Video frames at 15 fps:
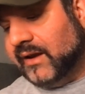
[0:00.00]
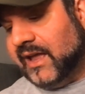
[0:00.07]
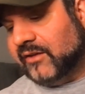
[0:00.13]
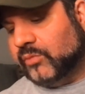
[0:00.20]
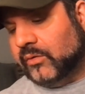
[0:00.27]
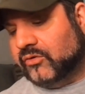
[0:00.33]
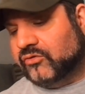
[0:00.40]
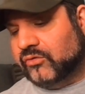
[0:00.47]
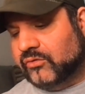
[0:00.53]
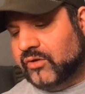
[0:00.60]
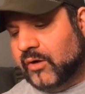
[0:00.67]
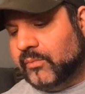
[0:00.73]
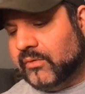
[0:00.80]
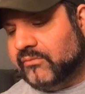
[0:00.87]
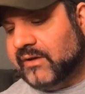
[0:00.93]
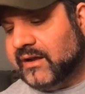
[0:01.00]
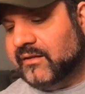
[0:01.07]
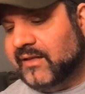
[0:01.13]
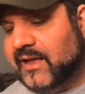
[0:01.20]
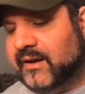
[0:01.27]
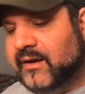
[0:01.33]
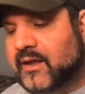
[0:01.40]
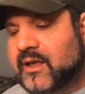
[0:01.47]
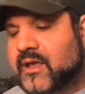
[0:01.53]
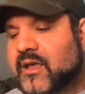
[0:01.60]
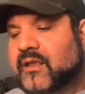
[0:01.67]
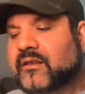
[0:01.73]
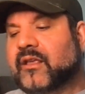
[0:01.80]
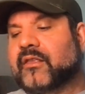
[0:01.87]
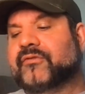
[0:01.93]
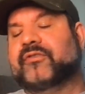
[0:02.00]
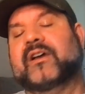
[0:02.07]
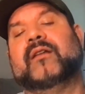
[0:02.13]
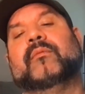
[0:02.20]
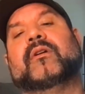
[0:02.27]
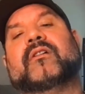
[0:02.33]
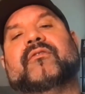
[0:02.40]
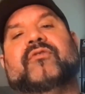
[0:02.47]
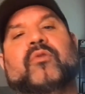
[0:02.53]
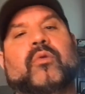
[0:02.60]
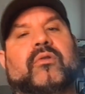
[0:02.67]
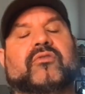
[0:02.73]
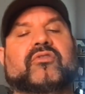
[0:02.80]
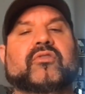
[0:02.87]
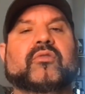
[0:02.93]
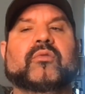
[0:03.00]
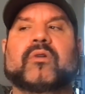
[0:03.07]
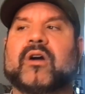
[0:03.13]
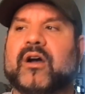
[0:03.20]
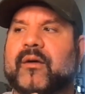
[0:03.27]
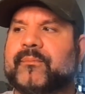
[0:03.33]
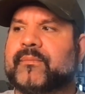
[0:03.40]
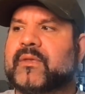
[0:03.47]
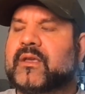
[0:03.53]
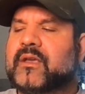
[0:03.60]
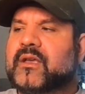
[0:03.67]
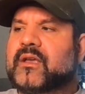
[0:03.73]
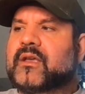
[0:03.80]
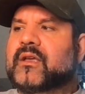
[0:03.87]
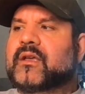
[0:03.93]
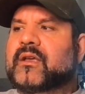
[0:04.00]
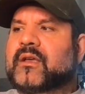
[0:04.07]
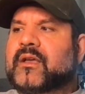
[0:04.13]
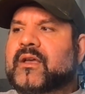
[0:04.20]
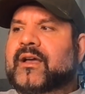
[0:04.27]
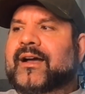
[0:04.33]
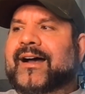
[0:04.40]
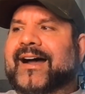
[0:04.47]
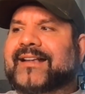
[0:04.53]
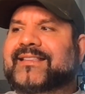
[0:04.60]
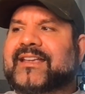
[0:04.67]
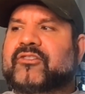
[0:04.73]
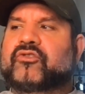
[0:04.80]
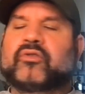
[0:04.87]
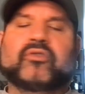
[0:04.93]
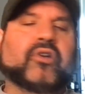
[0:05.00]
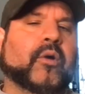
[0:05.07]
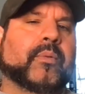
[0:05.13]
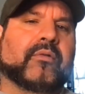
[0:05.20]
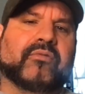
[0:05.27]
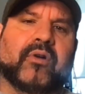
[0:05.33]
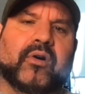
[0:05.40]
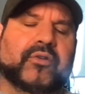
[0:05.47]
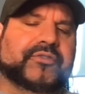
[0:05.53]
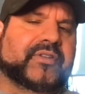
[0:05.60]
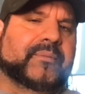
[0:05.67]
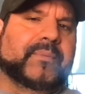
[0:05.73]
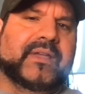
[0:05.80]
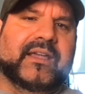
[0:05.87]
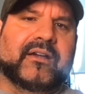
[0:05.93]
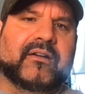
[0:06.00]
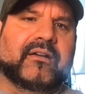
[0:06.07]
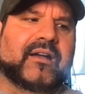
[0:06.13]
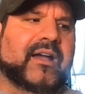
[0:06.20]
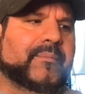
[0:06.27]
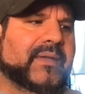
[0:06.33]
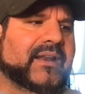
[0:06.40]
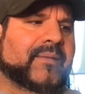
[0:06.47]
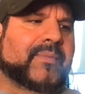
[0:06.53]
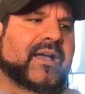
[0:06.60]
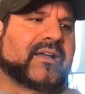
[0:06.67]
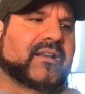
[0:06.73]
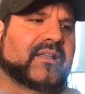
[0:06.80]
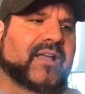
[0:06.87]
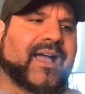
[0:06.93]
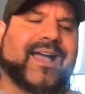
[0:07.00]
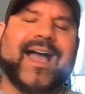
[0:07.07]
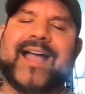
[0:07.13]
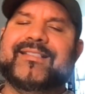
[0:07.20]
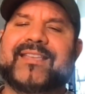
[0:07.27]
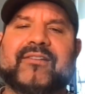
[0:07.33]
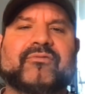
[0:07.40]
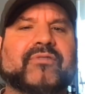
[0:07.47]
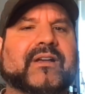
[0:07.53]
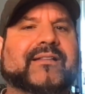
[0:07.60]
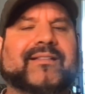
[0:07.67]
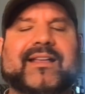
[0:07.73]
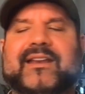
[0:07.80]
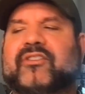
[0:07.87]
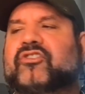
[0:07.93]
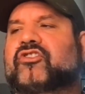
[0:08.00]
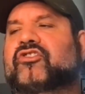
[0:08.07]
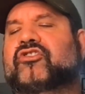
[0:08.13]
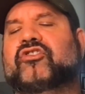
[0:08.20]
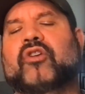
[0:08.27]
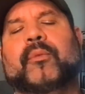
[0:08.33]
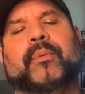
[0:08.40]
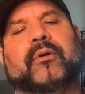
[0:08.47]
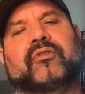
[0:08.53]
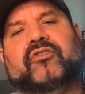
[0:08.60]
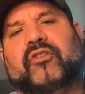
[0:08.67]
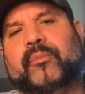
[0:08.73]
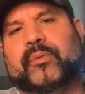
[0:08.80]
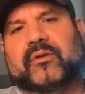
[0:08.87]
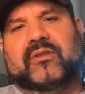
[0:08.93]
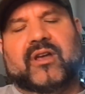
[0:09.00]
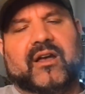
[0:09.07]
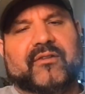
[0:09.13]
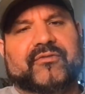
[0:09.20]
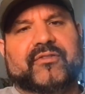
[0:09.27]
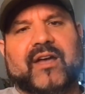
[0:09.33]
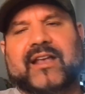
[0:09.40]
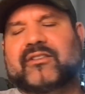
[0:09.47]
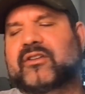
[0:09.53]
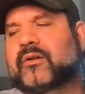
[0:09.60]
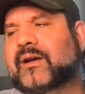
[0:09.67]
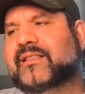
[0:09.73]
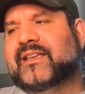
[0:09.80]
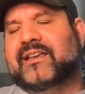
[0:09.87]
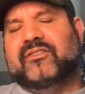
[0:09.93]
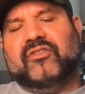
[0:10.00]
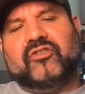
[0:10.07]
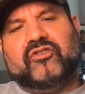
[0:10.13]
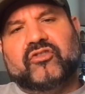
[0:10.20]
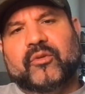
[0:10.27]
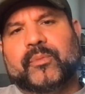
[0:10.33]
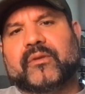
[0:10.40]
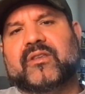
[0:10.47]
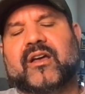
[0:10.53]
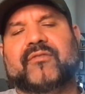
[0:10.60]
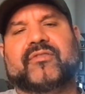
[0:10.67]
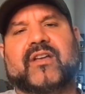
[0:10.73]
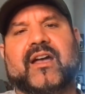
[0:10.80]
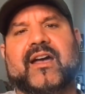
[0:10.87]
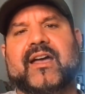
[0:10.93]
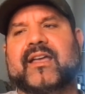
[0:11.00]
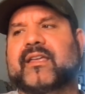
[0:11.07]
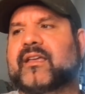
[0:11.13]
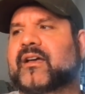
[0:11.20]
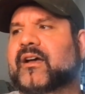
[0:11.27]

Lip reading: Next one, Drew Dober, Rick Len. Another fight I'm looking forward to. I think Drew Dober rolls him here. I mean, I think Rick Len is super, super tough. I do. I think he's a super tough guy.